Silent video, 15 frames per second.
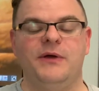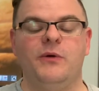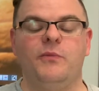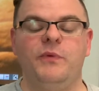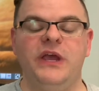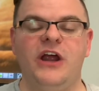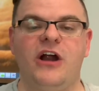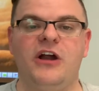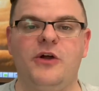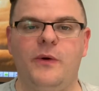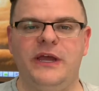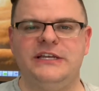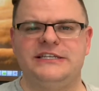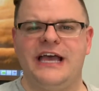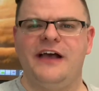we are
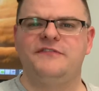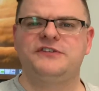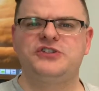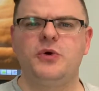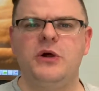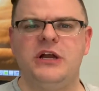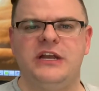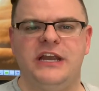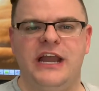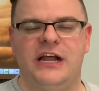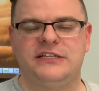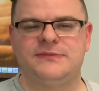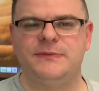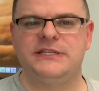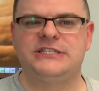going to have shortened
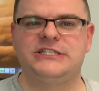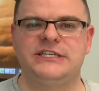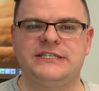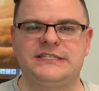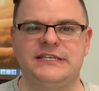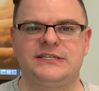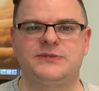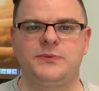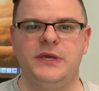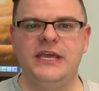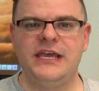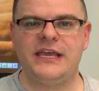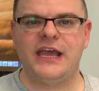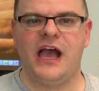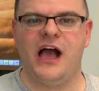announcements just this
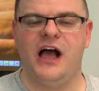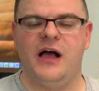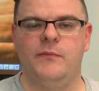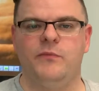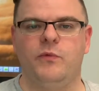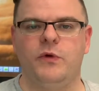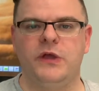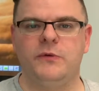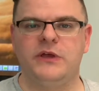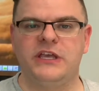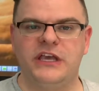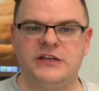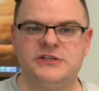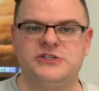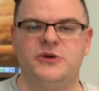week. We will
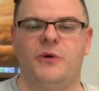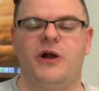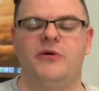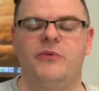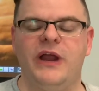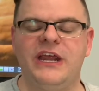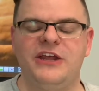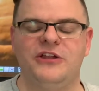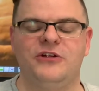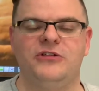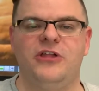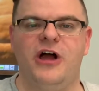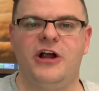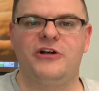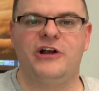get to our regular
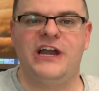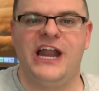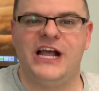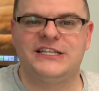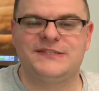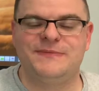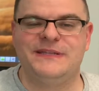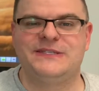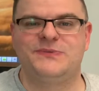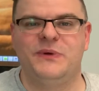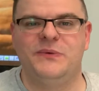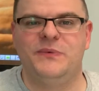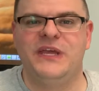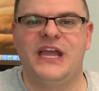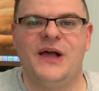longer announcements
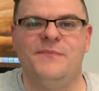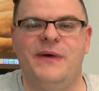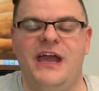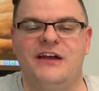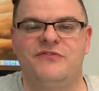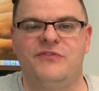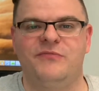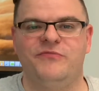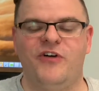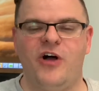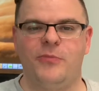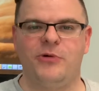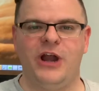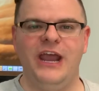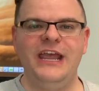when we come back from fall
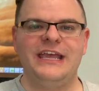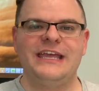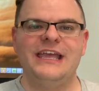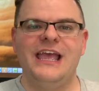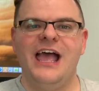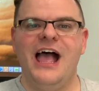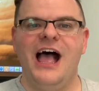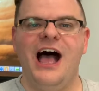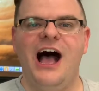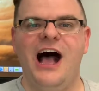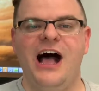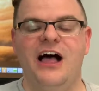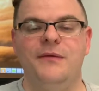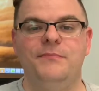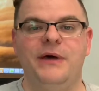break.
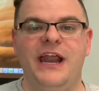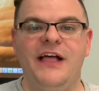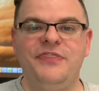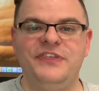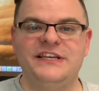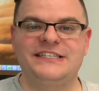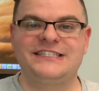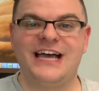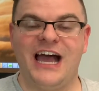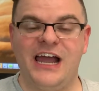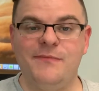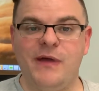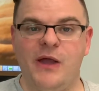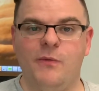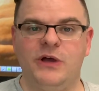But at this
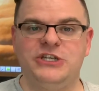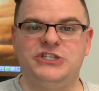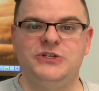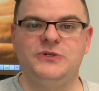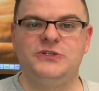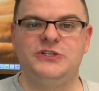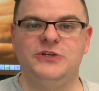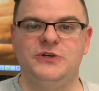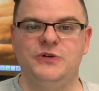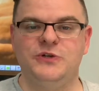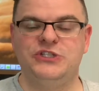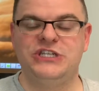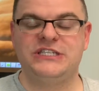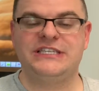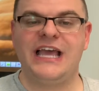time, I want you to
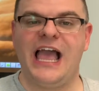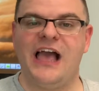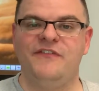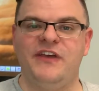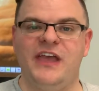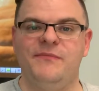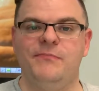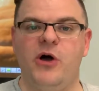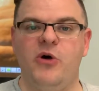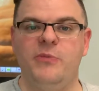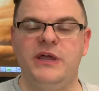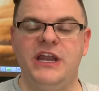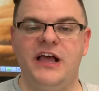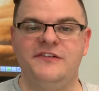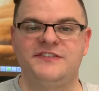just have a
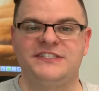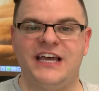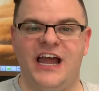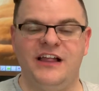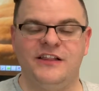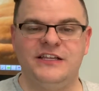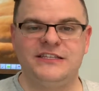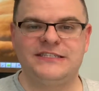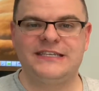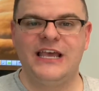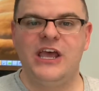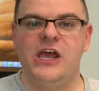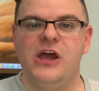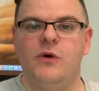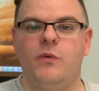moment of silence
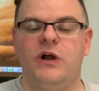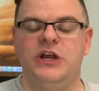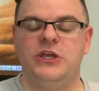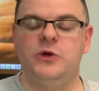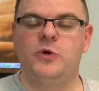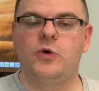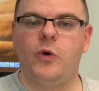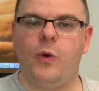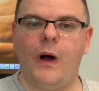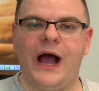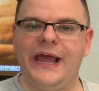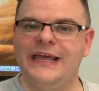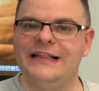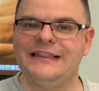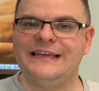where you
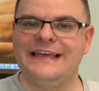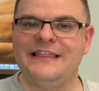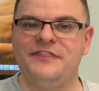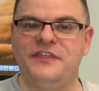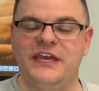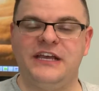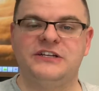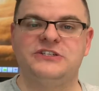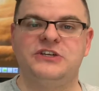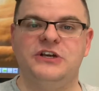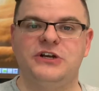quietly think to